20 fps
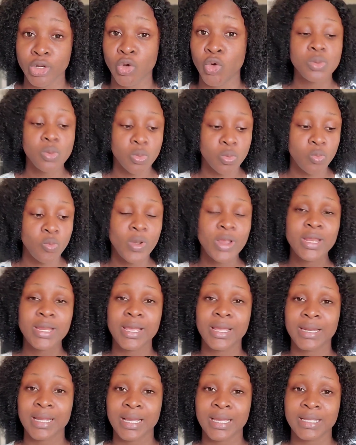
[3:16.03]
who, when
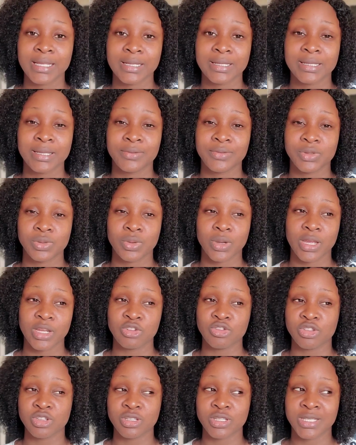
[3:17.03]
an architect gives you a
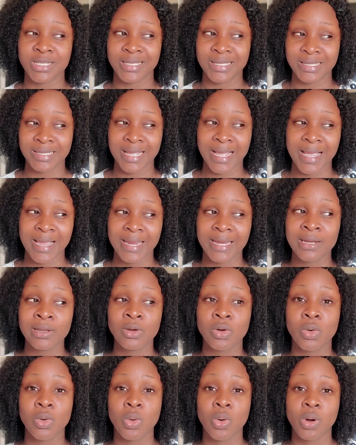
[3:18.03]
design
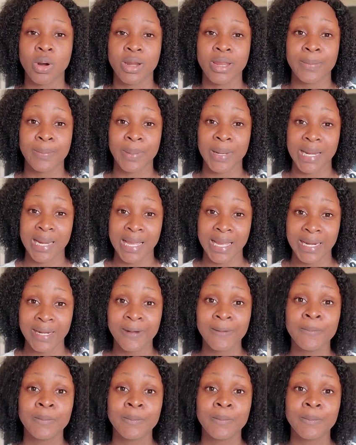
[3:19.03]
or a plan,